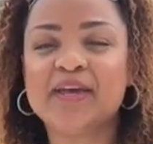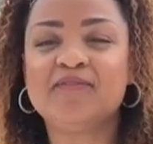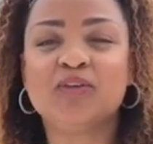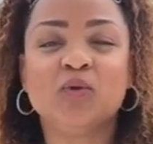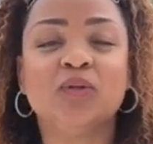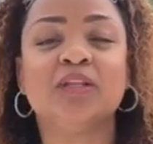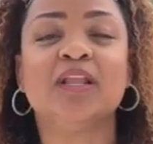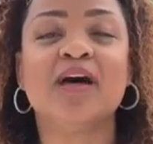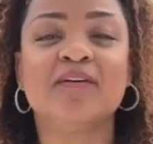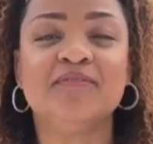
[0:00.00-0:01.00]
If you
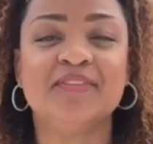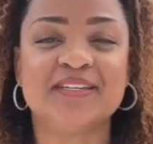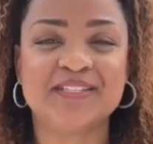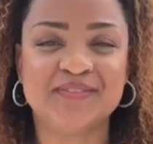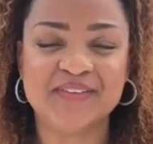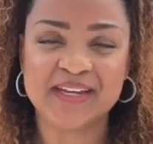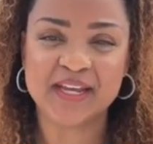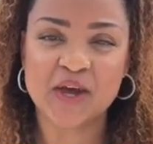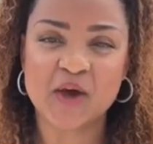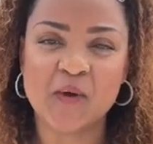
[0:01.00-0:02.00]
love this
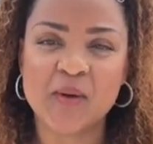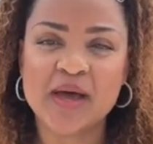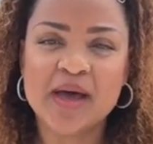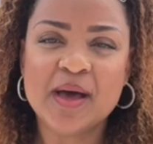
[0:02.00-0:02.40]
video,